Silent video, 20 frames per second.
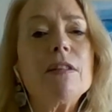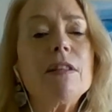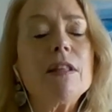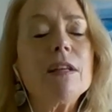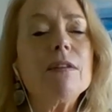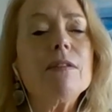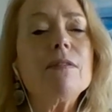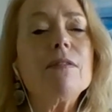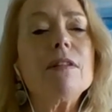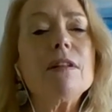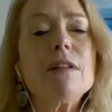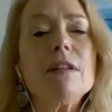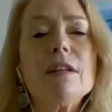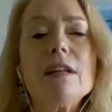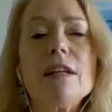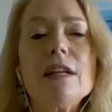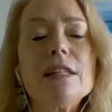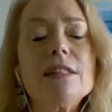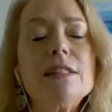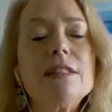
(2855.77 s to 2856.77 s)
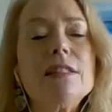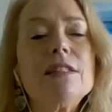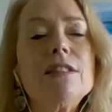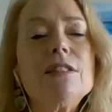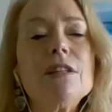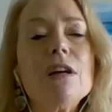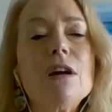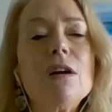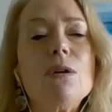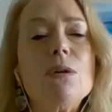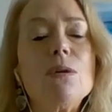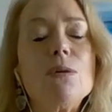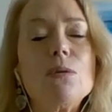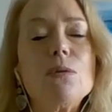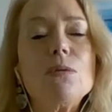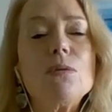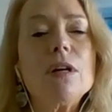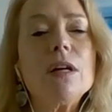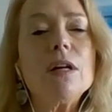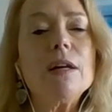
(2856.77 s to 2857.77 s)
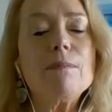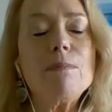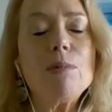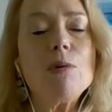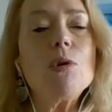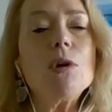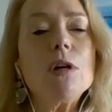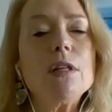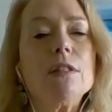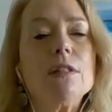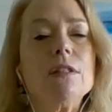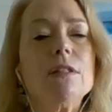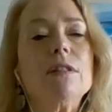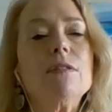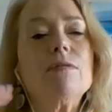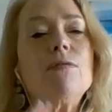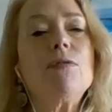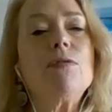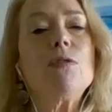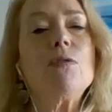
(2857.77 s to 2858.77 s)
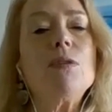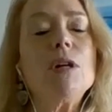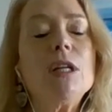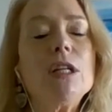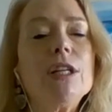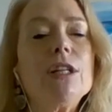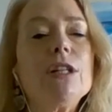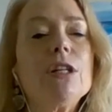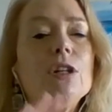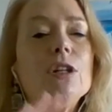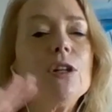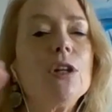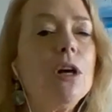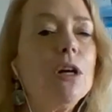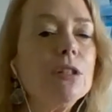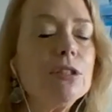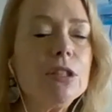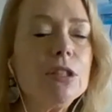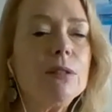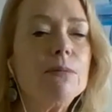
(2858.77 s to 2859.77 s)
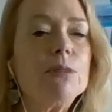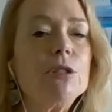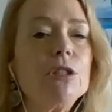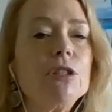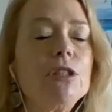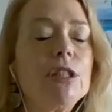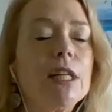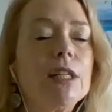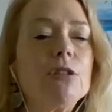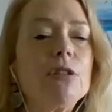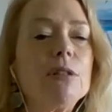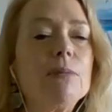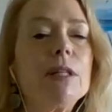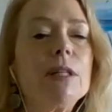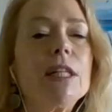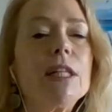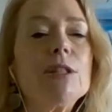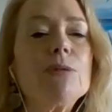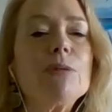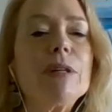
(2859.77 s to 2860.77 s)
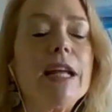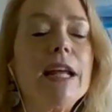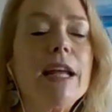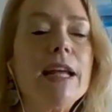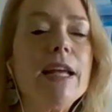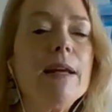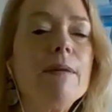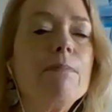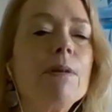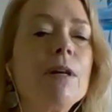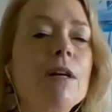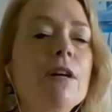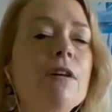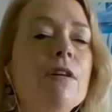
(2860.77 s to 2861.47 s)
the it's so important for really the long term trajectory because we keep